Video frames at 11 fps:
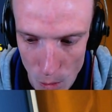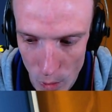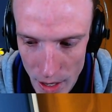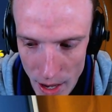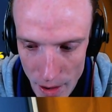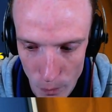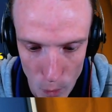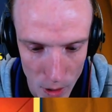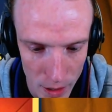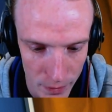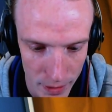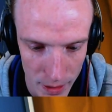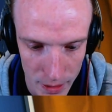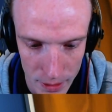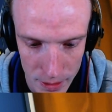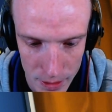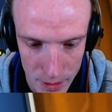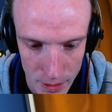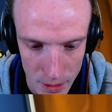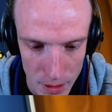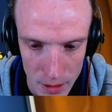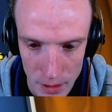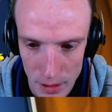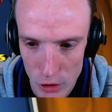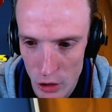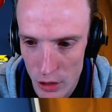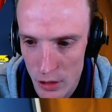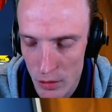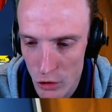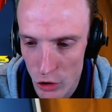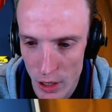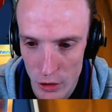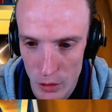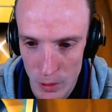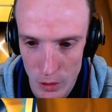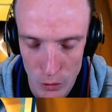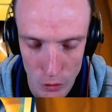we have one of these. Let's just Judge's Whistle,